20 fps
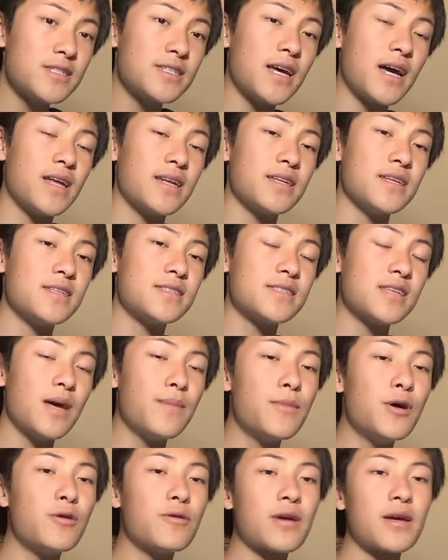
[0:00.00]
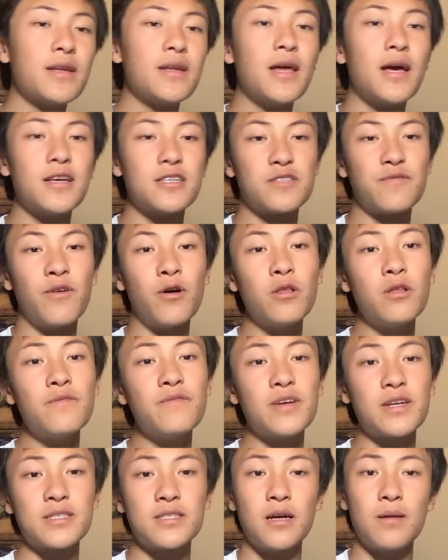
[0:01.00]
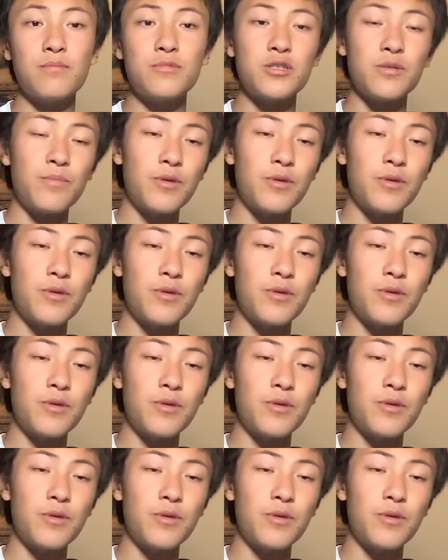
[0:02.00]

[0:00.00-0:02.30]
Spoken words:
Dani, Sam Hogan has fallen victim to